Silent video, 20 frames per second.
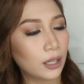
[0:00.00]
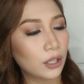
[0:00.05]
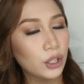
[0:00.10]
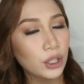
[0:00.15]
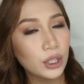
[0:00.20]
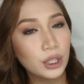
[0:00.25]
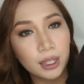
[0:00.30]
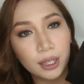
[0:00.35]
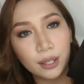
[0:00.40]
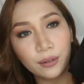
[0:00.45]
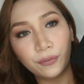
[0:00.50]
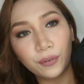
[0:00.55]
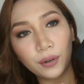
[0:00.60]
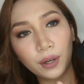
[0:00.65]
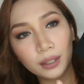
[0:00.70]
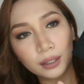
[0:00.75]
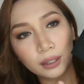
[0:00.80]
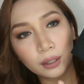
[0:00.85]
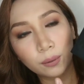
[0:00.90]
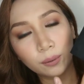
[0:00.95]
just in
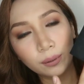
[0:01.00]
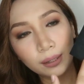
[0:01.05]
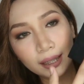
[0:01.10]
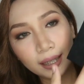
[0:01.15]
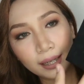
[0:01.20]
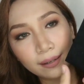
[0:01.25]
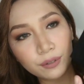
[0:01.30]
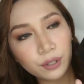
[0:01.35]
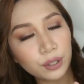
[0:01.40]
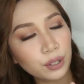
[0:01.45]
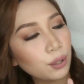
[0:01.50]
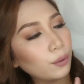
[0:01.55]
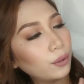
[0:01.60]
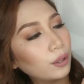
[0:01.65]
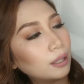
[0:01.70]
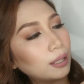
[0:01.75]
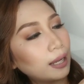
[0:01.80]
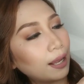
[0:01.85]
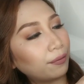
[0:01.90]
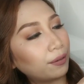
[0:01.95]
front, it only gives
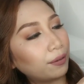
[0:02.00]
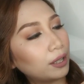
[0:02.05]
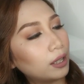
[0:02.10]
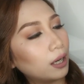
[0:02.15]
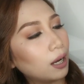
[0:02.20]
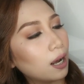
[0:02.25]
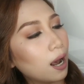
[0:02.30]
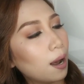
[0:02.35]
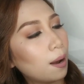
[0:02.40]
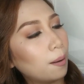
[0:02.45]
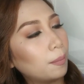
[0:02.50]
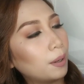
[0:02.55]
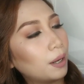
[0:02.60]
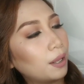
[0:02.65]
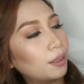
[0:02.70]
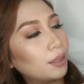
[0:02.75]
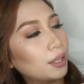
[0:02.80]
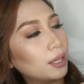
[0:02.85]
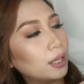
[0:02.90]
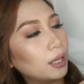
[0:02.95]
you
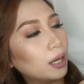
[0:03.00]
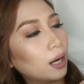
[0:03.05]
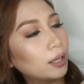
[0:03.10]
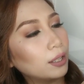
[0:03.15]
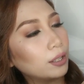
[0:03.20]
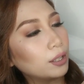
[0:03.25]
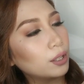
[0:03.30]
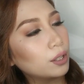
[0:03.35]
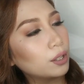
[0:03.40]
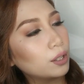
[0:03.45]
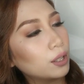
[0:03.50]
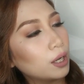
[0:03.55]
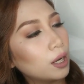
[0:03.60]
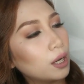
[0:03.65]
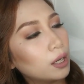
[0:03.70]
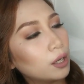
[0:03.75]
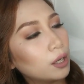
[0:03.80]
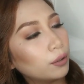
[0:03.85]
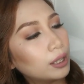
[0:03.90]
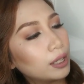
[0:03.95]
the artist
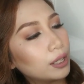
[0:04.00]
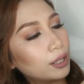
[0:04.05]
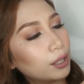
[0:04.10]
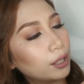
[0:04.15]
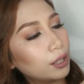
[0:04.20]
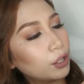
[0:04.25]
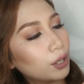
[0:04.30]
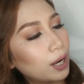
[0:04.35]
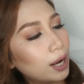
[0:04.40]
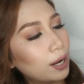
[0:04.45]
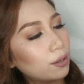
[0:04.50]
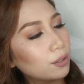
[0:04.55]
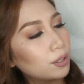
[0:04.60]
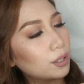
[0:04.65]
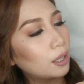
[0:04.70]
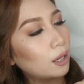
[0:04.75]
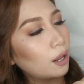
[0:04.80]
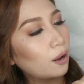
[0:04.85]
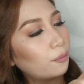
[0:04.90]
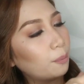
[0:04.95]
Research
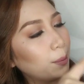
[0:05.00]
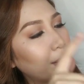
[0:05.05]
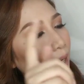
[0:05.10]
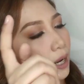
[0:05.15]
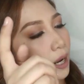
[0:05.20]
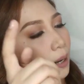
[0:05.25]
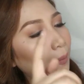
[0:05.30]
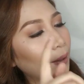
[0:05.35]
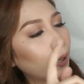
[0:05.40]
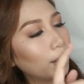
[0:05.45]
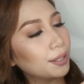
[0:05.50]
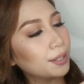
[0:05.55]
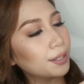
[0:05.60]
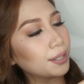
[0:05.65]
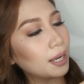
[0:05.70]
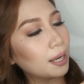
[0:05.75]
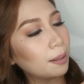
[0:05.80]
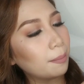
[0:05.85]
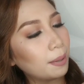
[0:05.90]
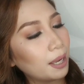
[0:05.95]
Council of Makeup,
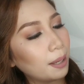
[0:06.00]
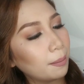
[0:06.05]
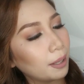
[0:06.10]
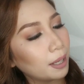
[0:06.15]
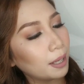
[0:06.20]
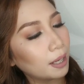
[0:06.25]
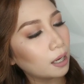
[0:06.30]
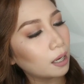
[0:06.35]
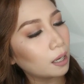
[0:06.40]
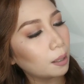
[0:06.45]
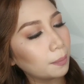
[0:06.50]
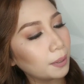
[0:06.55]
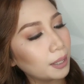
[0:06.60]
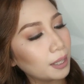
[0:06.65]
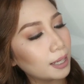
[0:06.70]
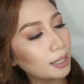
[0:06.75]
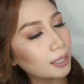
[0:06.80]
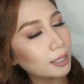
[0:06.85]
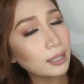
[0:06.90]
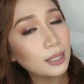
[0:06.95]
RCMA Makeup,
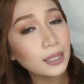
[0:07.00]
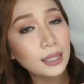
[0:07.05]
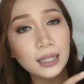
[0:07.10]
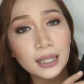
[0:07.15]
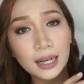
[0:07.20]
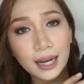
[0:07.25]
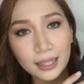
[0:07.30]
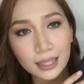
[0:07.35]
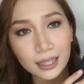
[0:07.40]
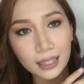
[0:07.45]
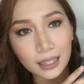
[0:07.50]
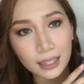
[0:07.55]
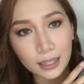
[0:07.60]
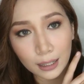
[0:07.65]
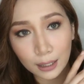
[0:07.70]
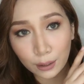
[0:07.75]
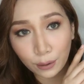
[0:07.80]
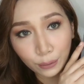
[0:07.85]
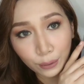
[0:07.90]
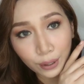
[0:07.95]
EST
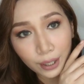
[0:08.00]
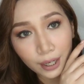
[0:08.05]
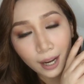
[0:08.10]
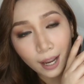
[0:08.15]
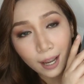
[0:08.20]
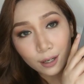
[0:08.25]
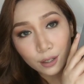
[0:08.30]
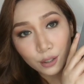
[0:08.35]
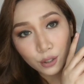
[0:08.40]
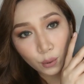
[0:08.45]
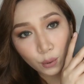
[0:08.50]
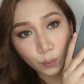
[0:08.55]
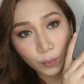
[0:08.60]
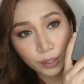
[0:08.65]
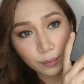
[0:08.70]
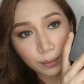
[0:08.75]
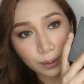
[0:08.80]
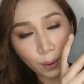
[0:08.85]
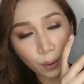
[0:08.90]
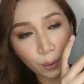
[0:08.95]
1963. So
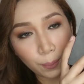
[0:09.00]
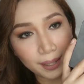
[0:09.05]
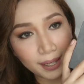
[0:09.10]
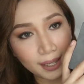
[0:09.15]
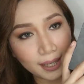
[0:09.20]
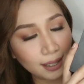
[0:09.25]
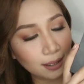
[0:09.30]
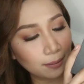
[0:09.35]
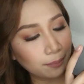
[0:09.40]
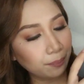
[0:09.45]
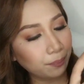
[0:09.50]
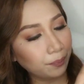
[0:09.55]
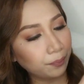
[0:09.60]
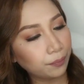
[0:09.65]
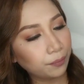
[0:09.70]
when we open it,